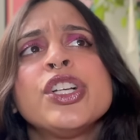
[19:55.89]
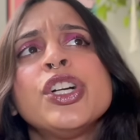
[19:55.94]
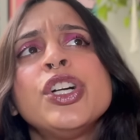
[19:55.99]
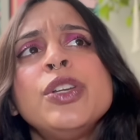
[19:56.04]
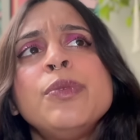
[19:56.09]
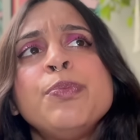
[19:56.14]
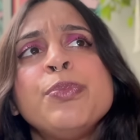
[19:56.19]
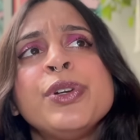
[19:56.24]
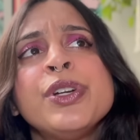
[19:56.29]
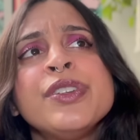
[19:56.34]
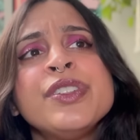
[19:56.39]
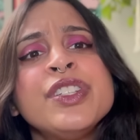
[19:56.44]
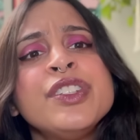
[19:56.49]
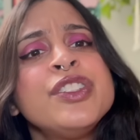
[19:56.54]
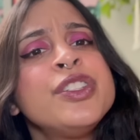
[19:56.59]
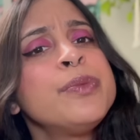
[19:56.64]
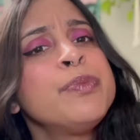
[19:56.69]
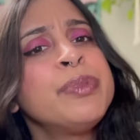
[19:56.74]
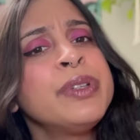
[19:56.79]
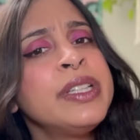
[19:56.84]
good
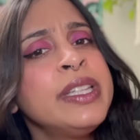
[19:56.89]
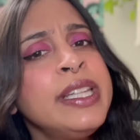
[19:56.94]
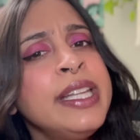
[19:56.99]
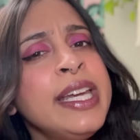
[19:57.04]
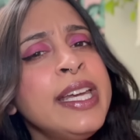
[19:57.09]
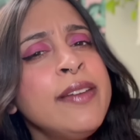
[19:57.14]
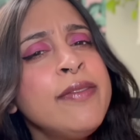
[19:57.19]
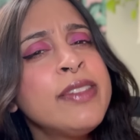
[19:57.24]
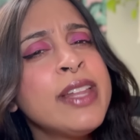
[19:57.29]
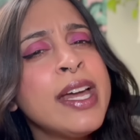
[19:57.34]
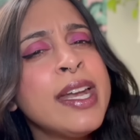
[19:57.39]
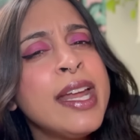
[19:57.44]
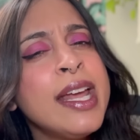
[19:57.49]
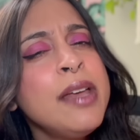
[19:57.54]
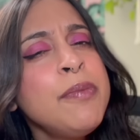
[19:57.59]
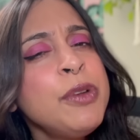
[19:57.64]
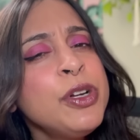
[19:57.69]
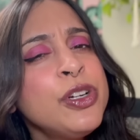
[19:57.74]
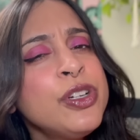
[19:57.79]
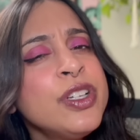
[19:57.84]
person to believe that
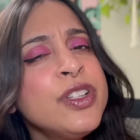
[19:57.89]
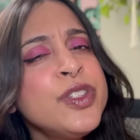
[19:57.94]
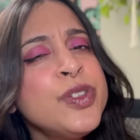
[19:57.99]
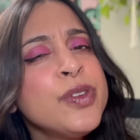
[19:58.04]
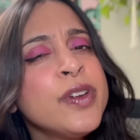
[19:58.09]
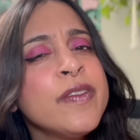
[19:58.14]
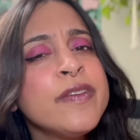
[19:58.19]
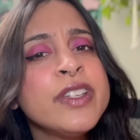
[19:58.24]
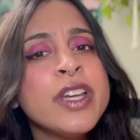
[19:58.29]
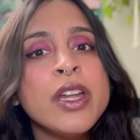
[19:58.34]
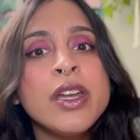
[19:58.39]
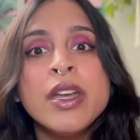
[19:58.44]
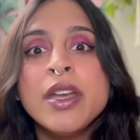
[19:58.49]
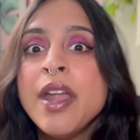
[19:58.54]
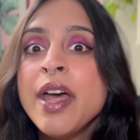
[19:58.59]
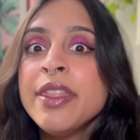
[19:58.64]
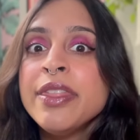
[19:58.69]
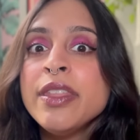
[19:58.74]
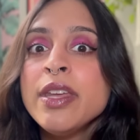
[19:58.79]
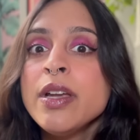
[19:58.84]
immigrants who have done
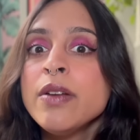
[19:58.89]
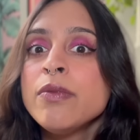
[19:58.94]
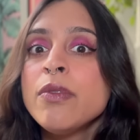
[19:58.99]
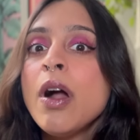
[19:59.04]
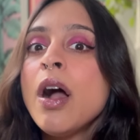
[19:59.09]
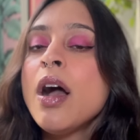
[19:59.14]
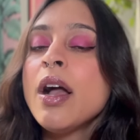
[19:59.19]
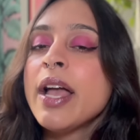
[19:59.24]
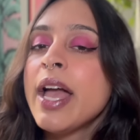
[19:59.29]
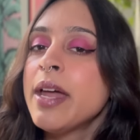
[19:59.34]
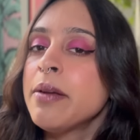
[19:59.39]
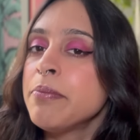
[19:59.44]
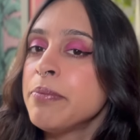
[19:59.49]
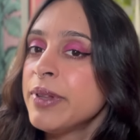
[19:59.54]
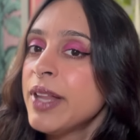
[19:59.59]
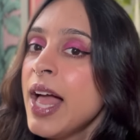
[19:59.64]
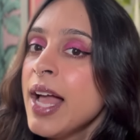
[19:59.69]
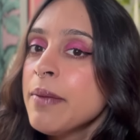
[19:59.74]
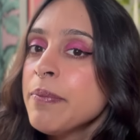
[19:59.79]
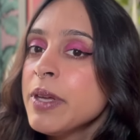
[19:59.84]
nothing wrong and
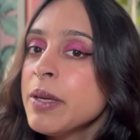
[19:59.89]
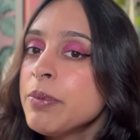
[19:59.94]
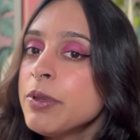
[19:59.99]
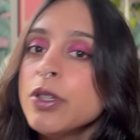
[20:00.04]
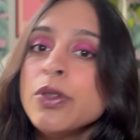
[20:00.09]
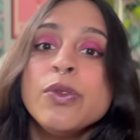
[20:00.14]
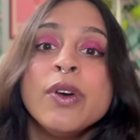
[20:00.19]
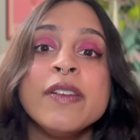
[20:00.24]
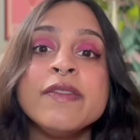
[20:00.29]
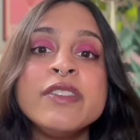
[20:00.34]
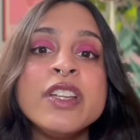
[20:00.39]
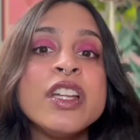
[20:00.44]
black people who have